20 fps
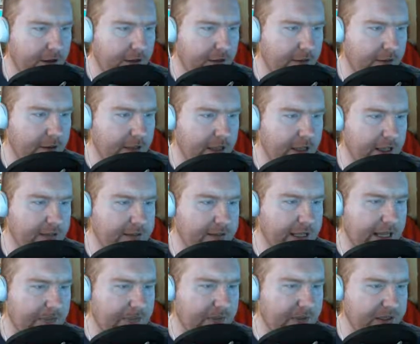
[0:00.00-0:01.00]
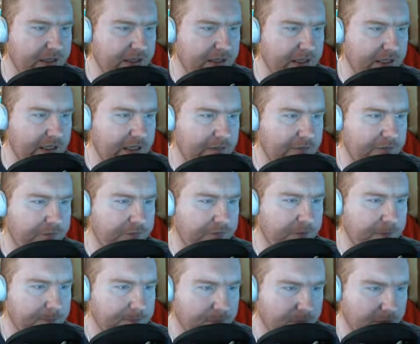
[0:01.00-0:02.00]
This, I believe,
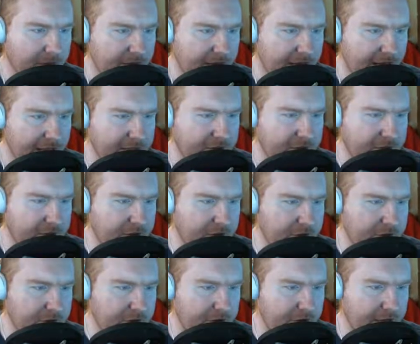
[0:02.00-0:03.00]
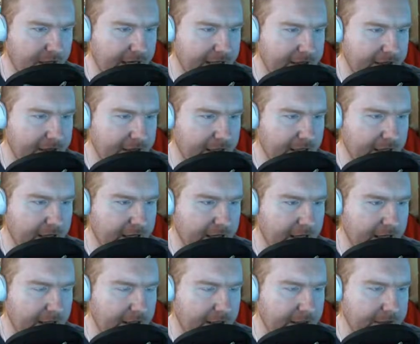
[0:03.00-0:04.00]
that's usually like
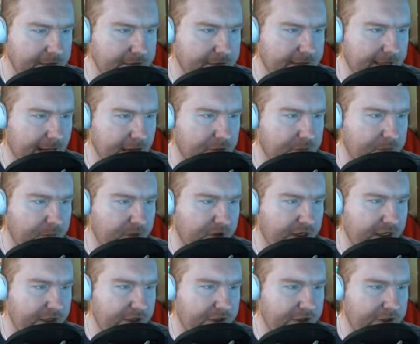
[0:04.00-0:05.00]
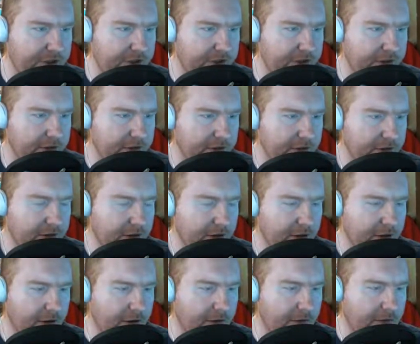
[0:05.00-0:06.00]
the South Bridge,
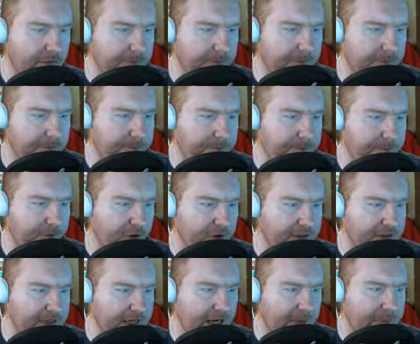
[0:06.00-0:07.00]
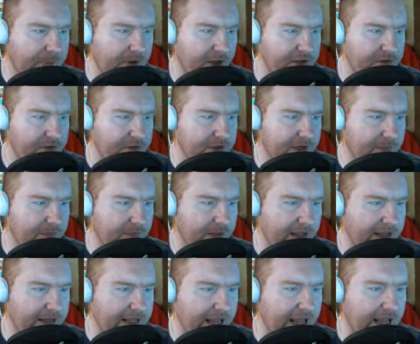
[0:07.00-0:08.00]
or frontside bus or something
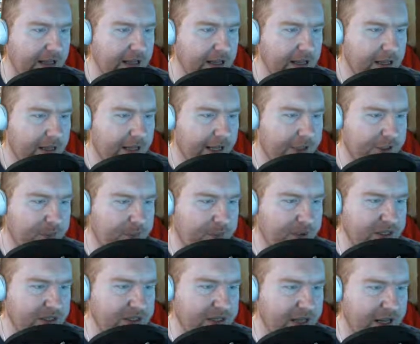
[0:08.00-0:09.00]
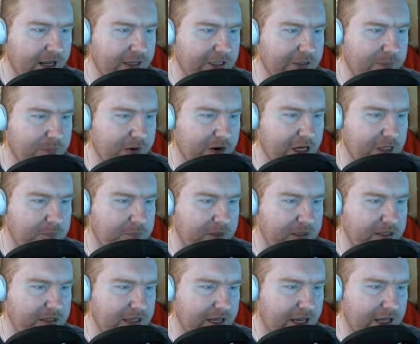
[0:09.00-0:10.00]
like that. You got your PCI Express,
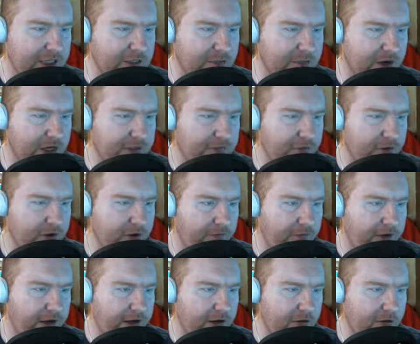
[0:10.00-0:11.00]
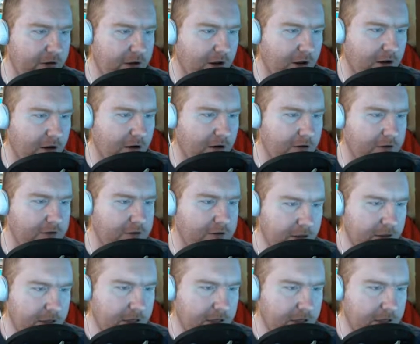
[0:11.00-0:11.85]
PCI Express for your video cards.